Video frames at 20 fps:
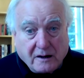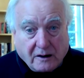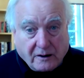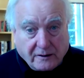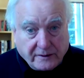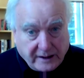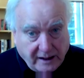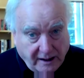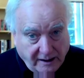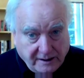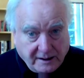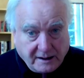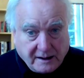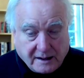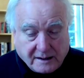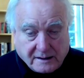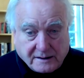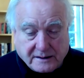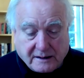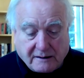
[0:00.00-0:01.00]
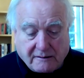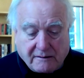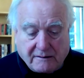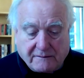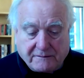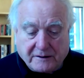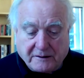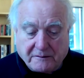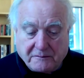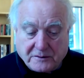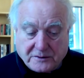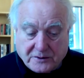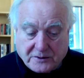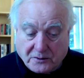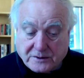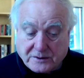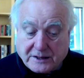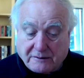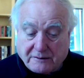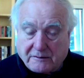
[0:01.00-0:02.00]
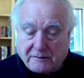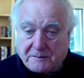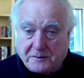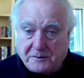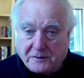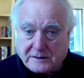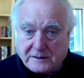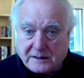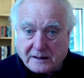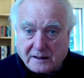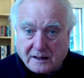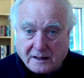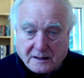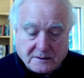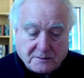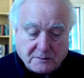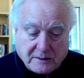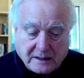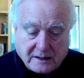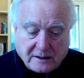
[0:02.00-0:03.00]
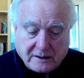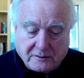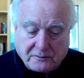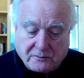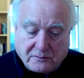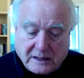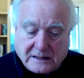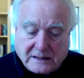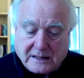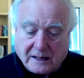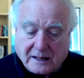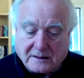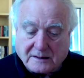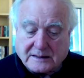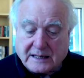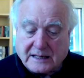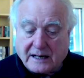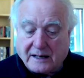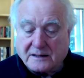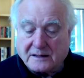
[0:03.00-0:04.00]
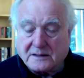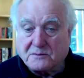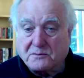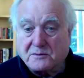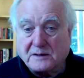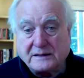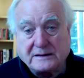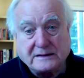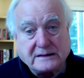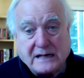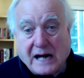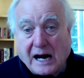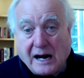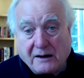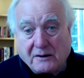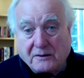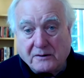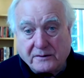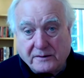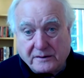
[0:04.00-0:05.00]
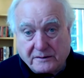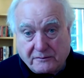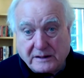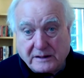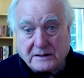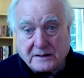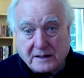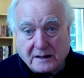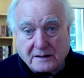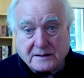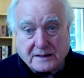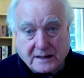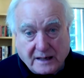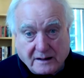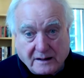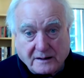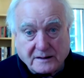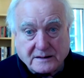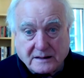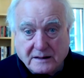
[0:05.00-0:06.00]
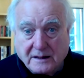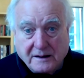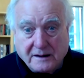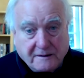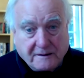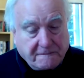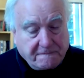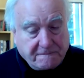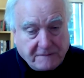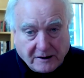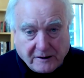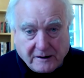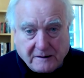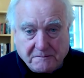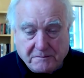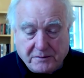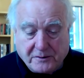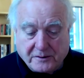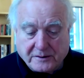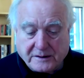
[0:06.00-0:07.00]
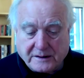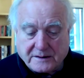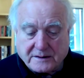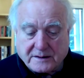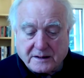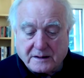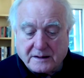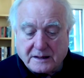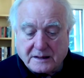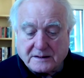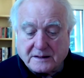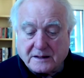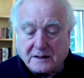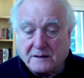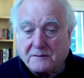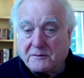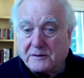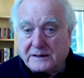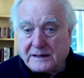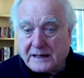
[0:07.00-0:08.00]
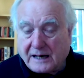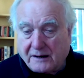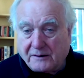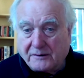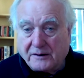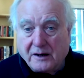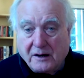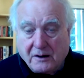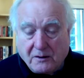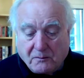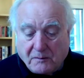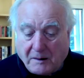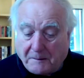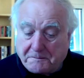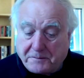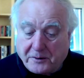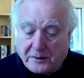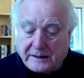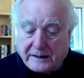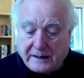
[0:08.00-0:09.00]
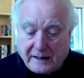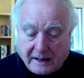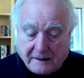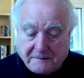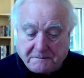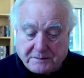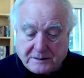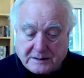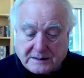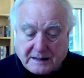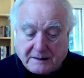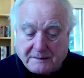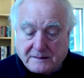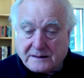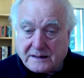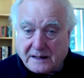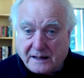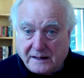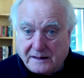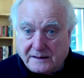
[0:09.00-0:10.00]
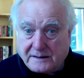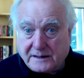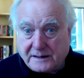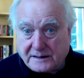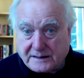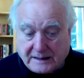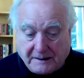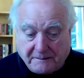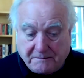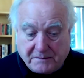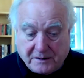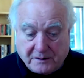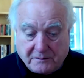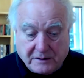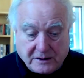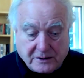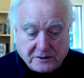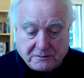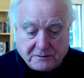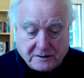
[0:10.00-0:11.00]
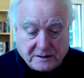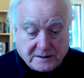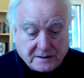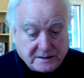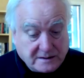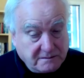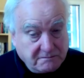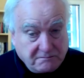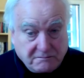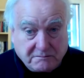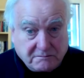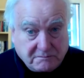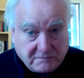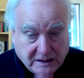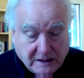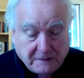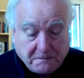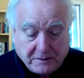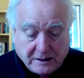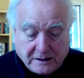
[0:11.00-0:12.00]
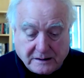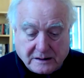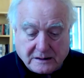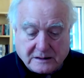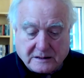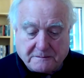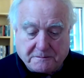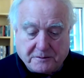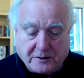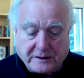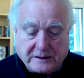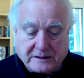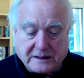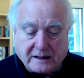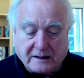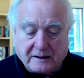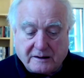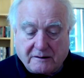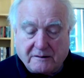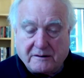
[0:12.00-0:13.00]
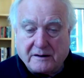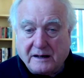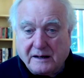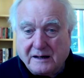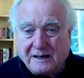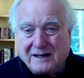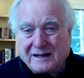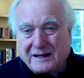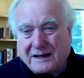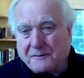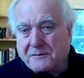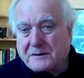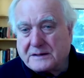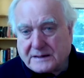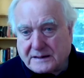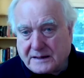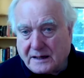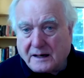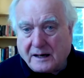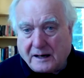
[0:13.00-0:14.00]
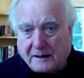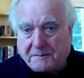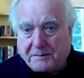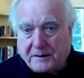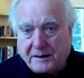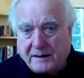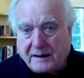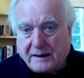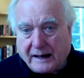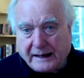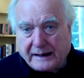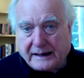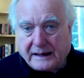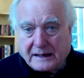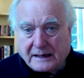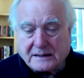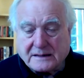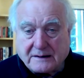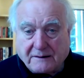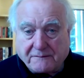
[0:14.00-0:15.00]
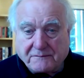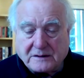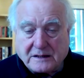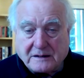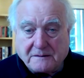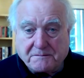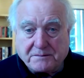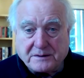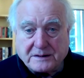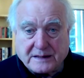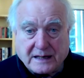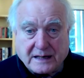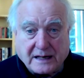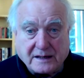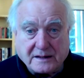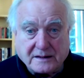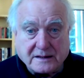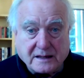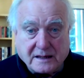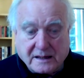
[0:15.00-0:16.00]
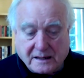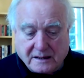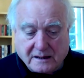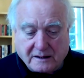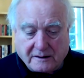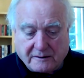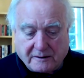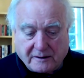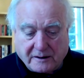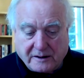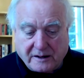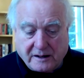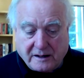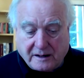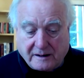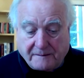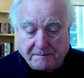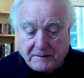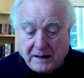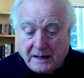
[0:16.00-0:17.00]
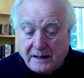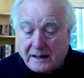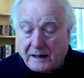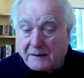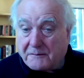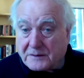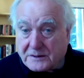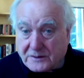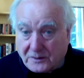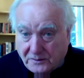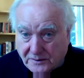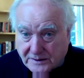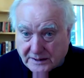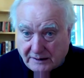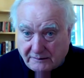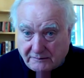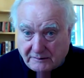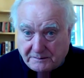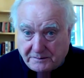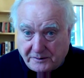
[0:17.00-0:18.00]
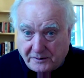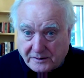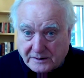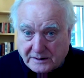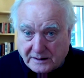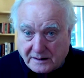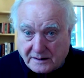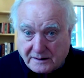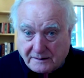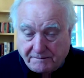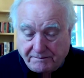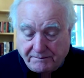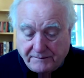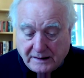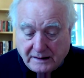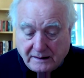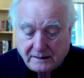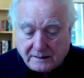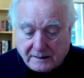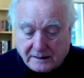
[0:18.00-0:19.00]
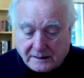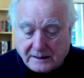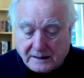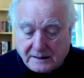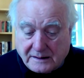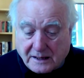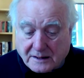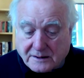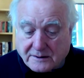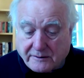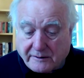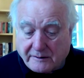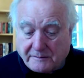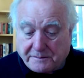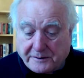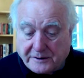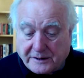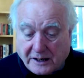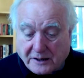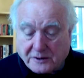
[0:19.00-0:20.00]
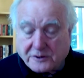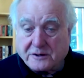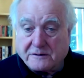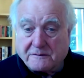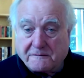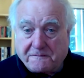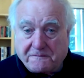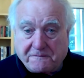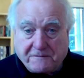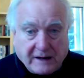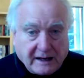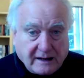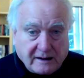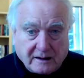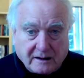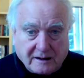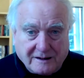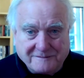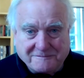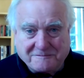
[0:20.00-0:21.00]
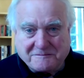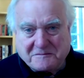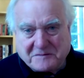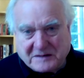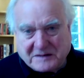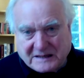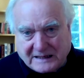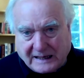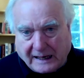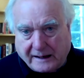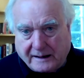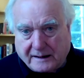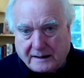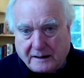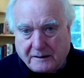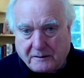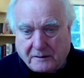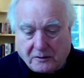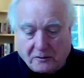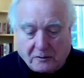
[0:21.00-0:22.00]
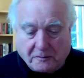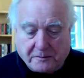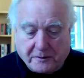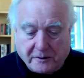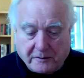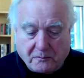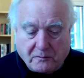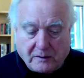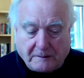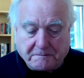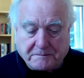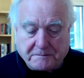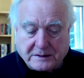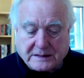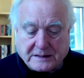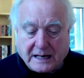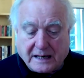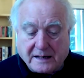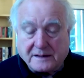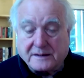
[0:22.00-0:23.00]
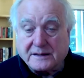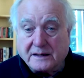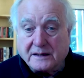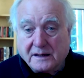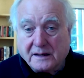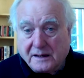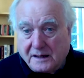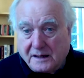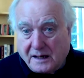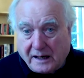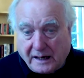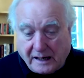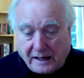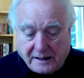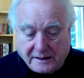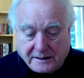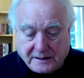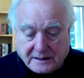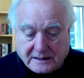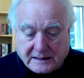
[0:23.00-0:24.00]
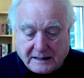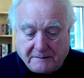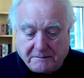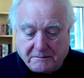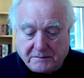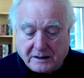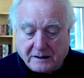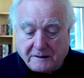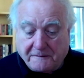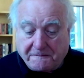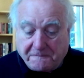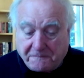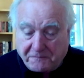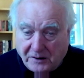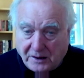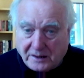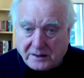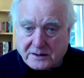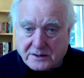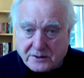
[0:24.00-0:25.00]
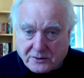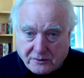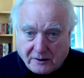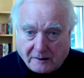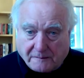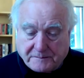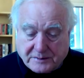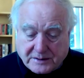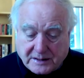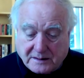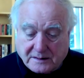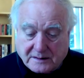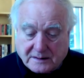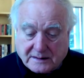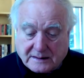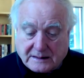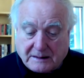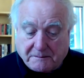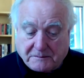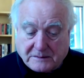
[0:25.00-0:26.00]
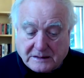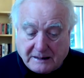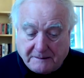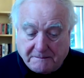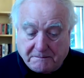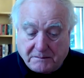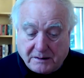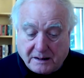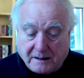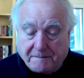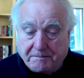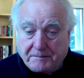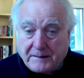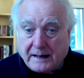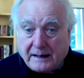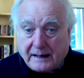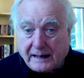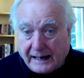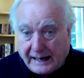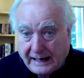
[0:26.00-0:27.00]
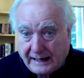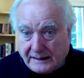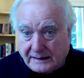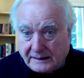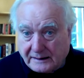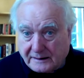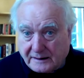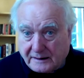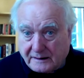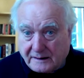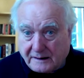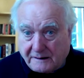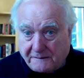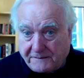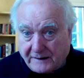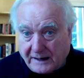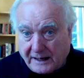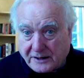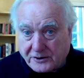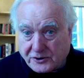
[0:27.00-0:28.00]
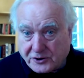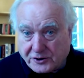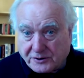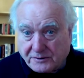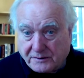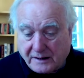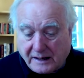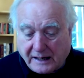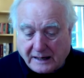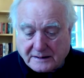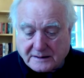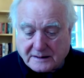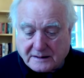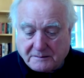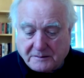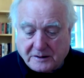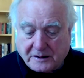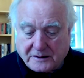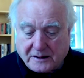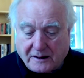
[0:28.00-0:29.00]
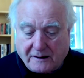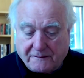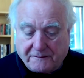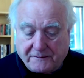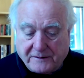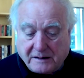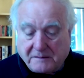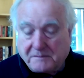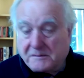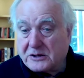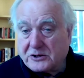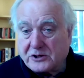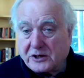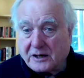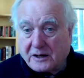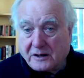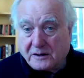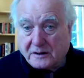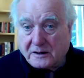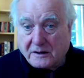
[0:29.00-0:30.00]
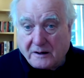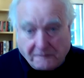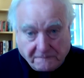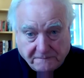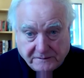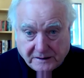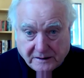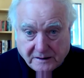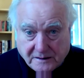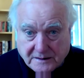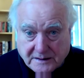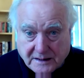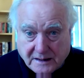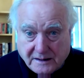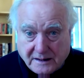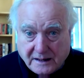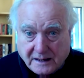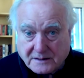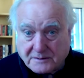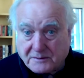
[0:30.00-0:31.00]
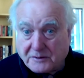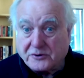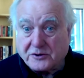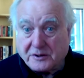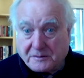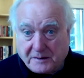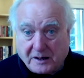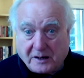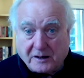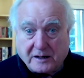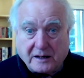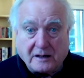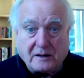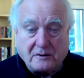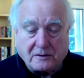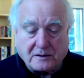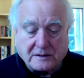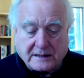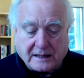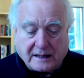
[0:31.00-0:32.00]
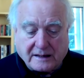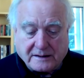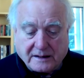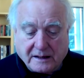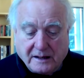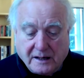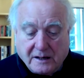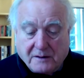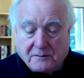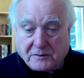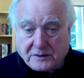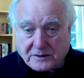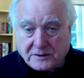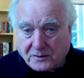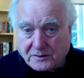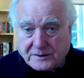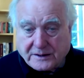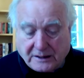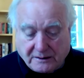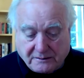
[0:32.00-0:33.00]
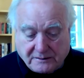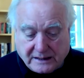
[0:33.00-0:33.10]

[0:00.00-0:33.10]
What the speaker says: On the other hand, however, it was also reported last week that retail sales were down. Retail sales, very important statistic, were down 1.9% in December, which was deeply disappointing, though they were still up, I guess, 17% year on year. It was also reported that industrial production fell slightly, 0.1% in December, the first drop since September, and that the flash estimate of the Michigan Confidence Index, which the market looks at, was also